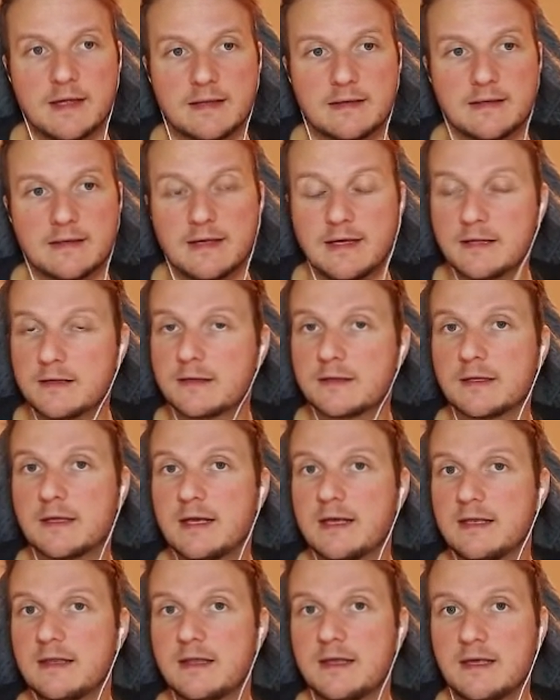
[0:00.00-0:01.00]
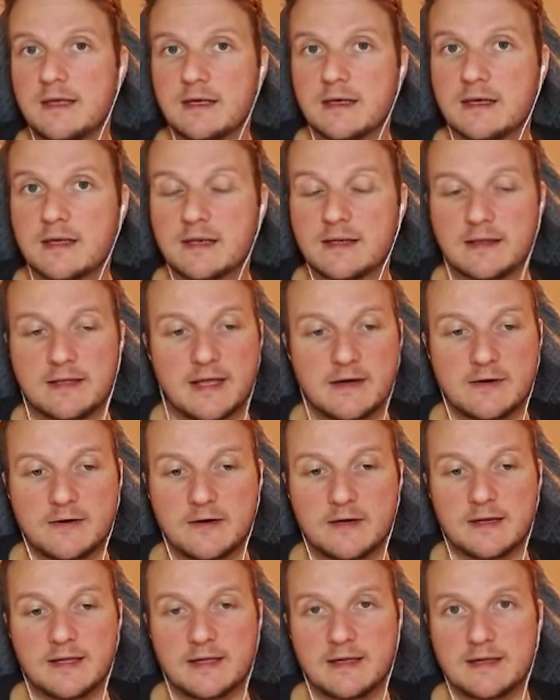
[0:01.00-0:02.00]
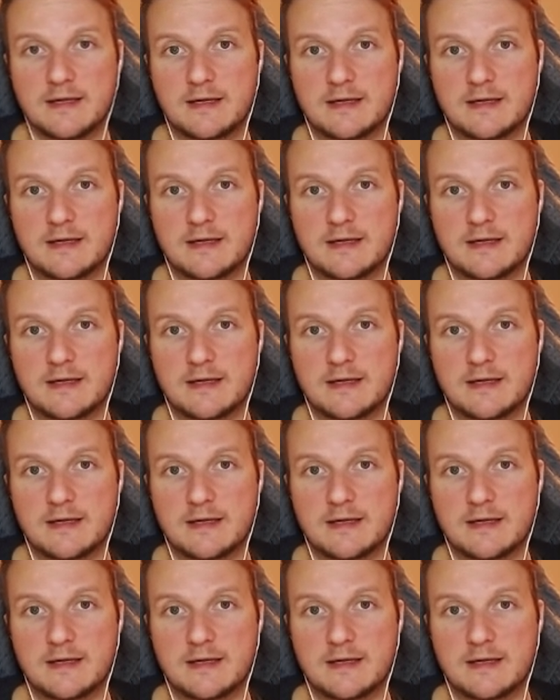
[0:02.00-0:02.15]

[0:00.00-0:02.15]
It's in the letter